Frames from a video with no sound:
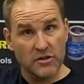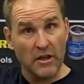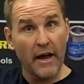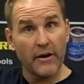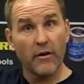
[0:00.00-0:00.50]
the
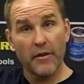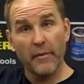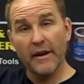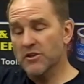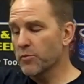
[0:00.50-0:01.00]
slider on the
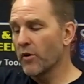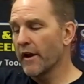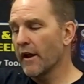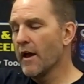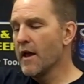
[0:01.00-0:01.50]

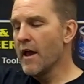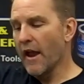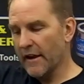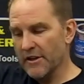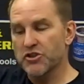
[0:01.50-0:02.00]
mainspring,
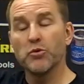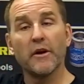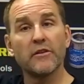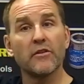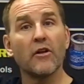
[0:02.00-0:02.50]
and gets you
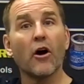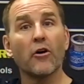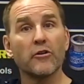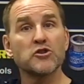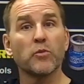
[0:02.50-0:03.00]
into the
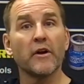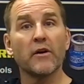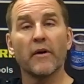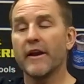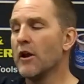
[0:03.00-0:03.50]
harder
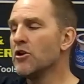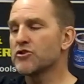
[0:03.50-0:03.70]
spring rate,